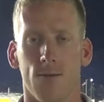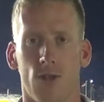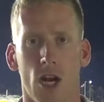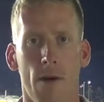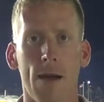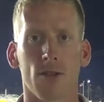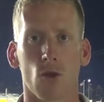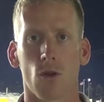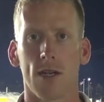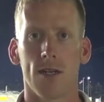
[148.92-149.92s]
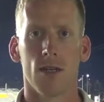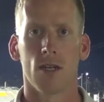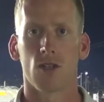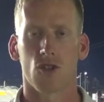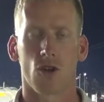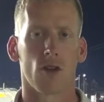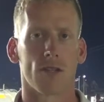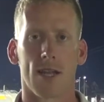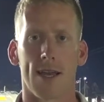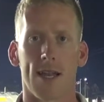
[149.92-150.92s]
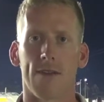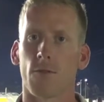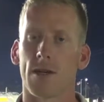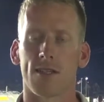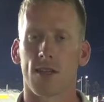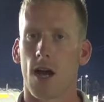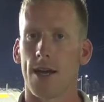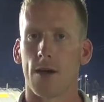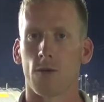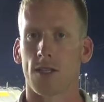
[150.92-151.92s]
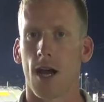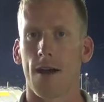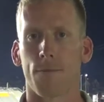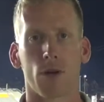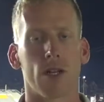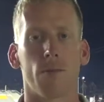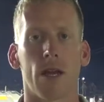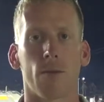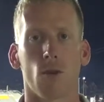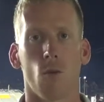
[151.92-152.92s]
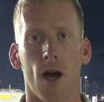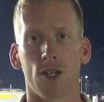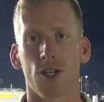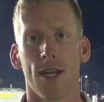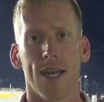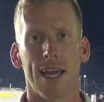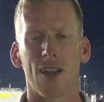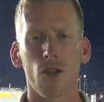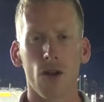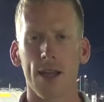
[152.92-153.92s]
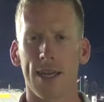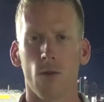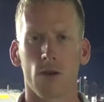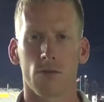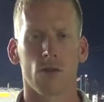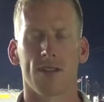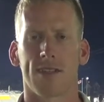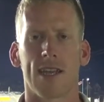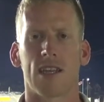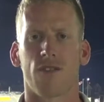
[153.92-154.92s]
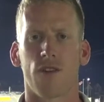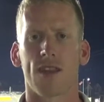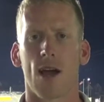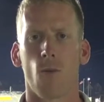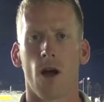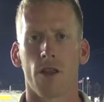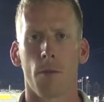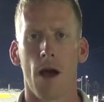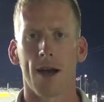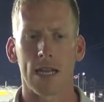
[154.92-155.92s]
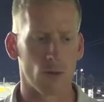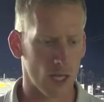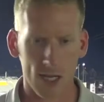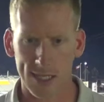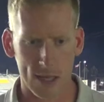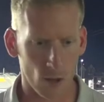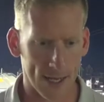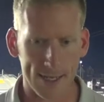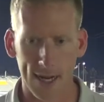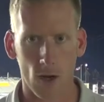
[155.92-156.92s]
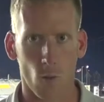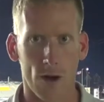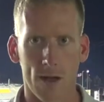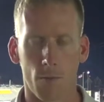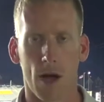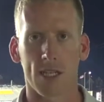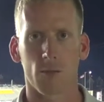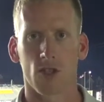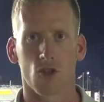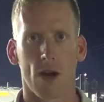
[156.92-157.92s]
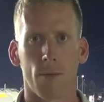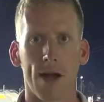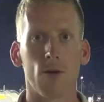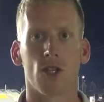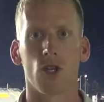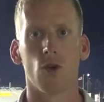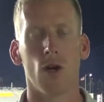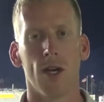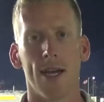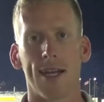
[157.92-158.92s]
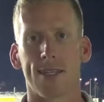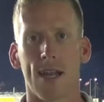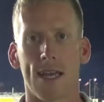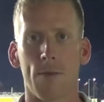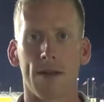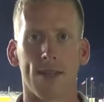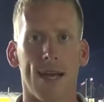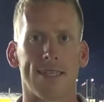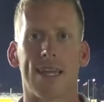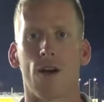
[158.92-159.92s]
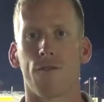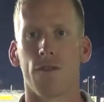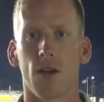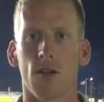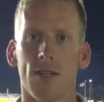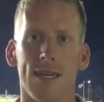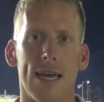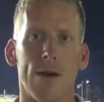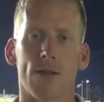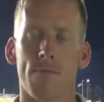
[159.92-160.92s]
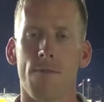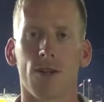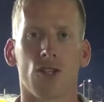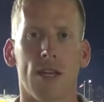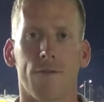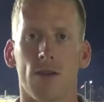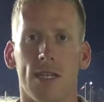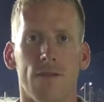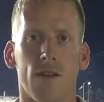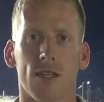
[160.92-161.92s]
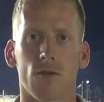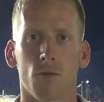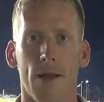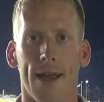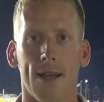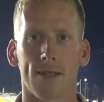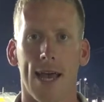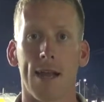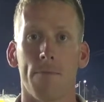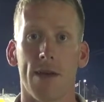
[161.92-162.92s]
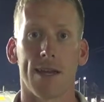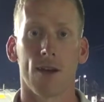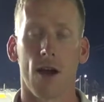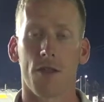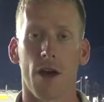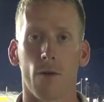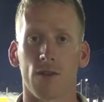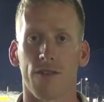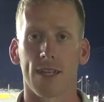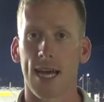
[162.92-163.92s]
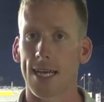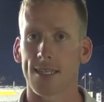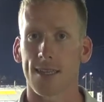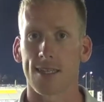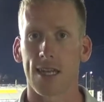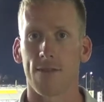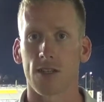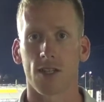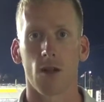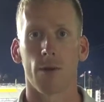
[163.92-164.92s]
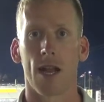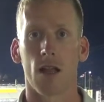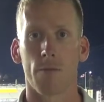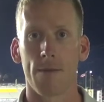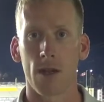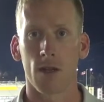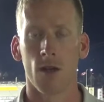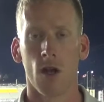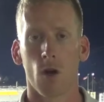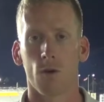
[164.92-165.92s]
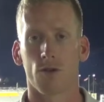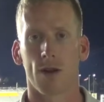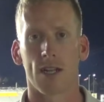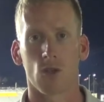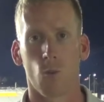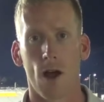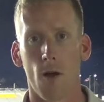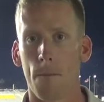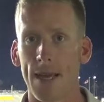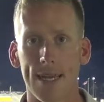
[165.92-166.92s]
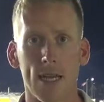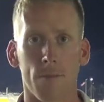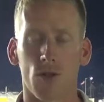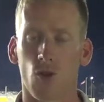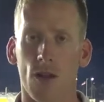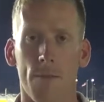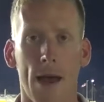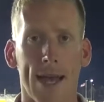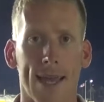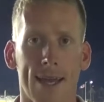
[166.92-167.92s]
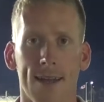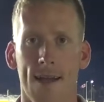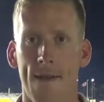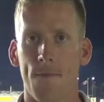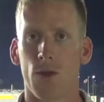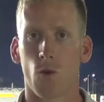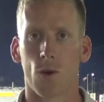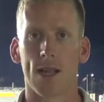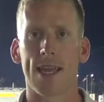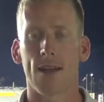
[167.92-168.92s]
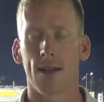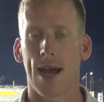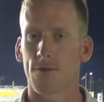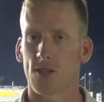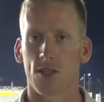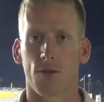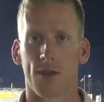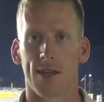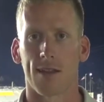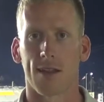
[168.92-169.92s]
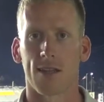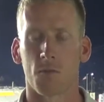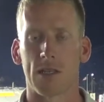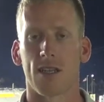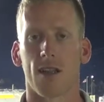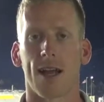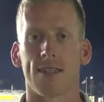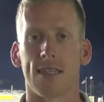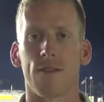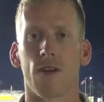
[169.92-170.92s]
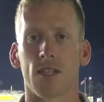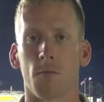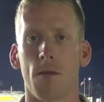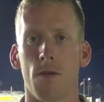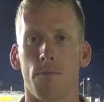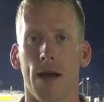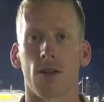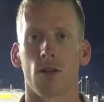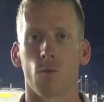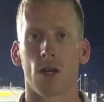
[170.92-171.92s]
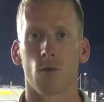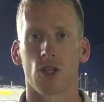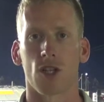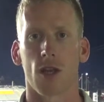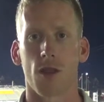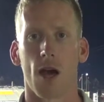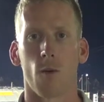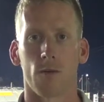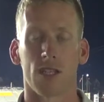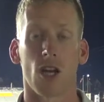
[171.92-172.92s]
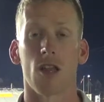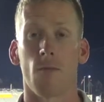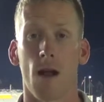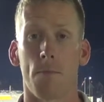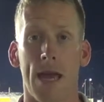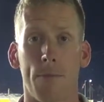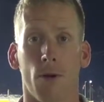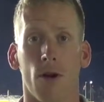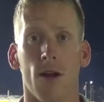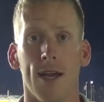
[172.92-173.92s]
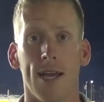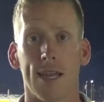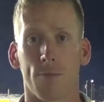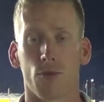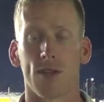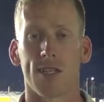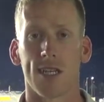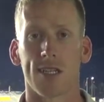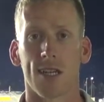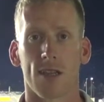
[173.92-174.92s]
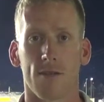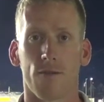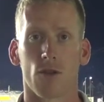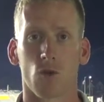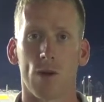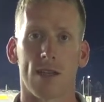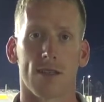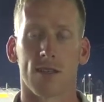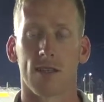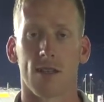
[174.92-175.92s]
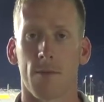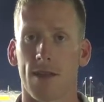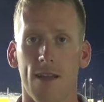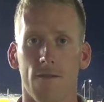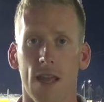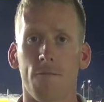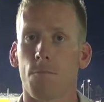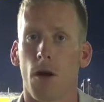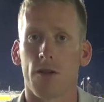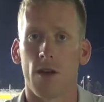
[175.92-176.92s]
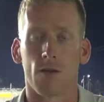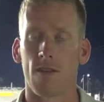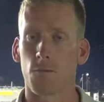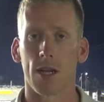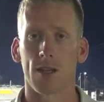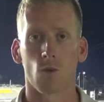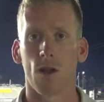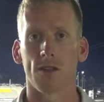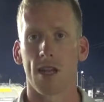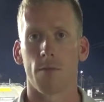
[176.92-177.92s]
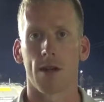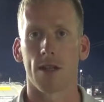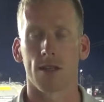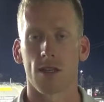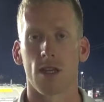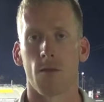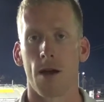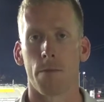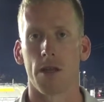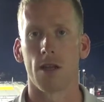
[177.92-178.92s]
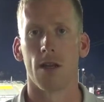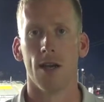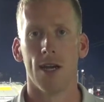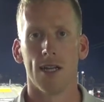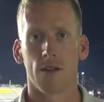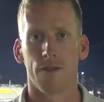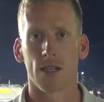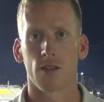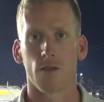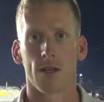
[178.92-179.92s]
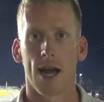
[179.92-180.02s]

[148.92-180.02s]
Jeremiah Masoli struggled tonight, and everybody saw it. It was not pretty to be able to watch it looked like he wasn't really setting his feet that well in the pocket. He was constantly looking down at where he could possibly scramble out to instead of keeping his eyes downfield. It was a much different defense that he was playing against. Adam Bighill, I thought, was fantastic this evening. Solomon Elimimian was great as well. Mike Edem patrolling the back end. You really have to start thinking that this BC Lions defense might be better than we originally thought when we saw them on paper in the preseason and the first week of the season. I mean, they've, they've balled out. They've played as well as anybody in this league, in my opinion defensively.